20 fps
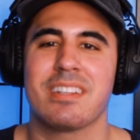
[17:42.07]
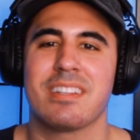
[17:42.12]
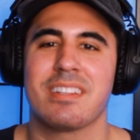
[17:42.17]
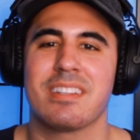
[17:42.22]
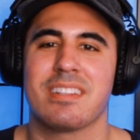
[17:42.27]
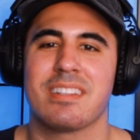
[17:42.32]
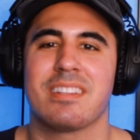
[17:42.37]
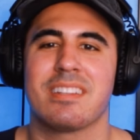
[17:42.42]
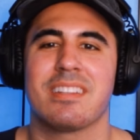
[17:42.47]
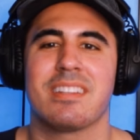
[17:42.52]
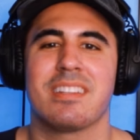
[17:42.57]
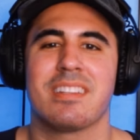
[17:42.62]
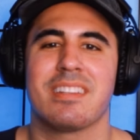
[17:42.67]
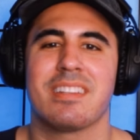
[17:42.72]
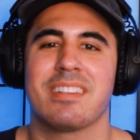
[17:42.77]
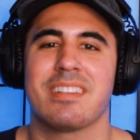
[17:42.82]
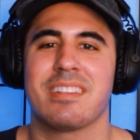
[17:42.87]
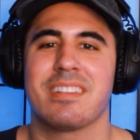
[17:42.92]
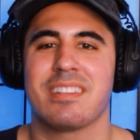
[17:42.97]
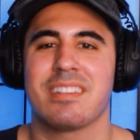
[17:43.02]

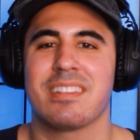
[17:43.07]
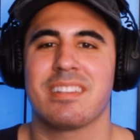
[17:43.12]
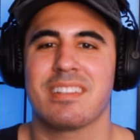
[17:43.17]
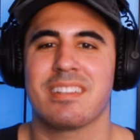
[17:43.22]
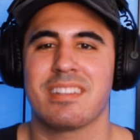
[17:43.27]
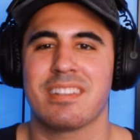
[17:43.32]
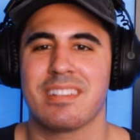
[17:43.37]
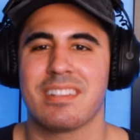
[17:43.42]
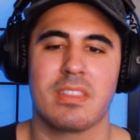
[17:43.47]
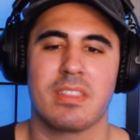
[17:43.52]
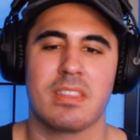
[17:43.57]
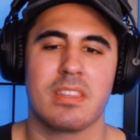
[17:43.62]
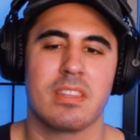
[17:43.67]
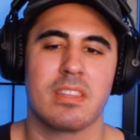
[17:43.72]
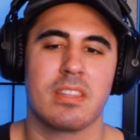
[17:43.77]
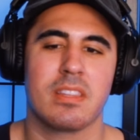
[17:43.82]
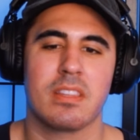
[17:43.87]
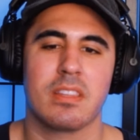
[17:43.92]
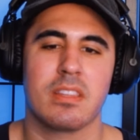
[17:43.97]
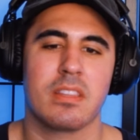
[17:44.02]

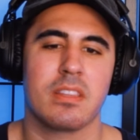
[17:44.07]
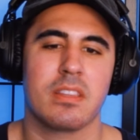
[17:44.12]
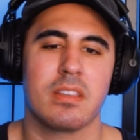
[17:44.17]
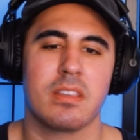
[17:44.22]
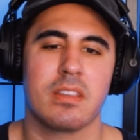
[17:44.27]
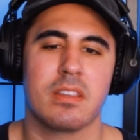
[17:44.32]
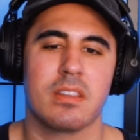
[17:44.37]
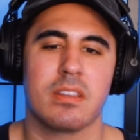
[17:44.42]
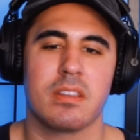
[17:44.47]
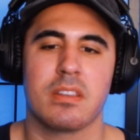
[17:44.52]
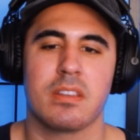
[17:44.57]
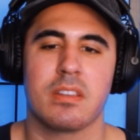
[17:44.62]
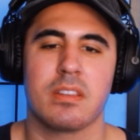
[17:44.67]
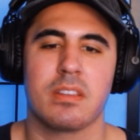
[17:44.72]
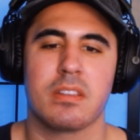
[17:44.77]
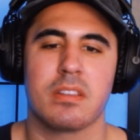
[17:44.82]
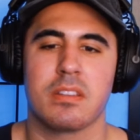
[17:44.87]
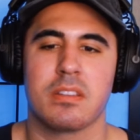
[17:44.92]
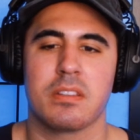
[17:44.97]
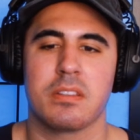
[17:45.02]

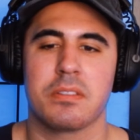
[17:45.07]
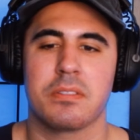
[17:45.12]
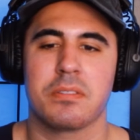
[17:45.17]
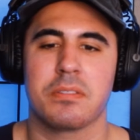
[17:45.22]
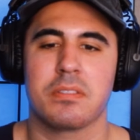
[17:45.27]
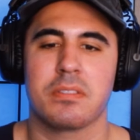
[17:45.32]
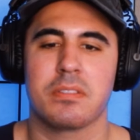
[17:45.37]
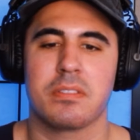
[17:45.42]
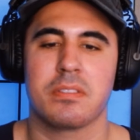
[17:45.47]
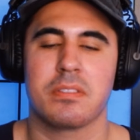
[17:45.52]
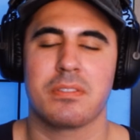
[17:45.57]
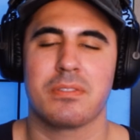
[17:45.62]
No one is speaking in this clip.